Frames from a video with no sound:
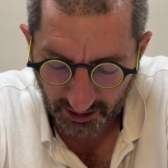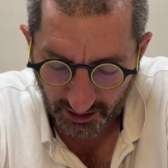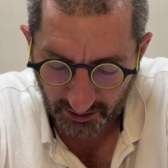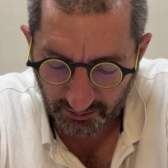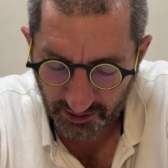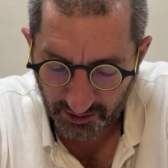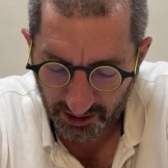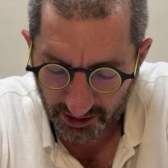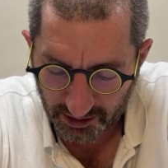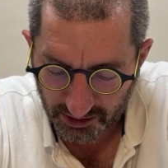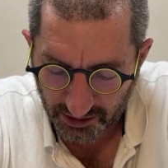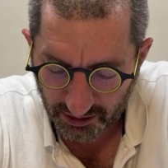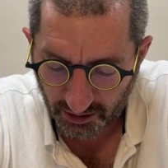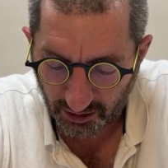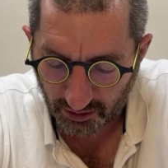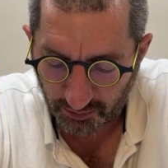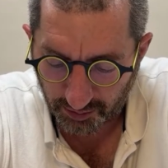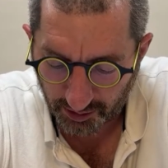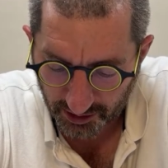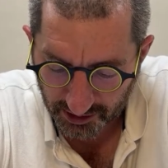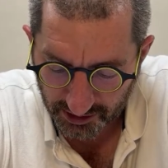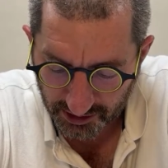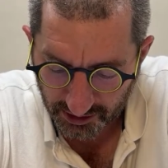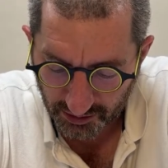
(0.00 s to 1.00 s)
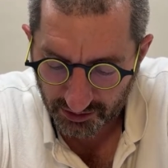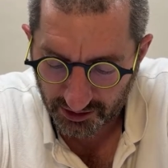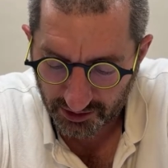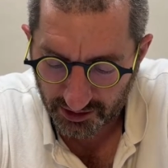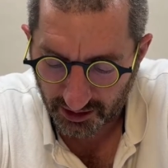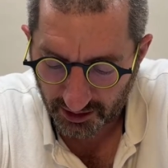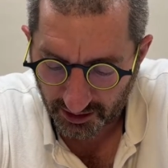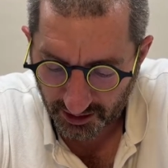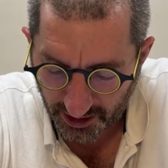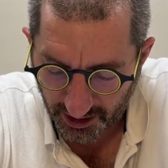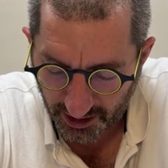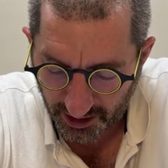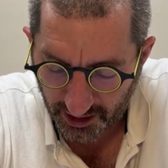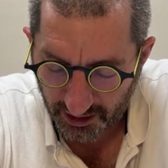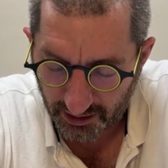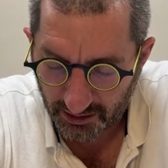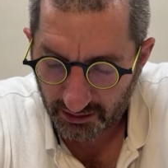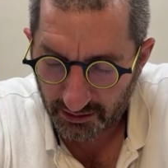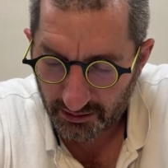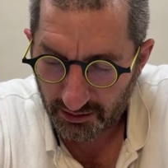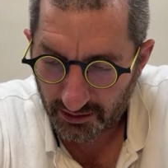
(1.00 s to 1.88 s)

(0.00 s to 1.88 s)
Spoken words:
Mish, the person who delayed,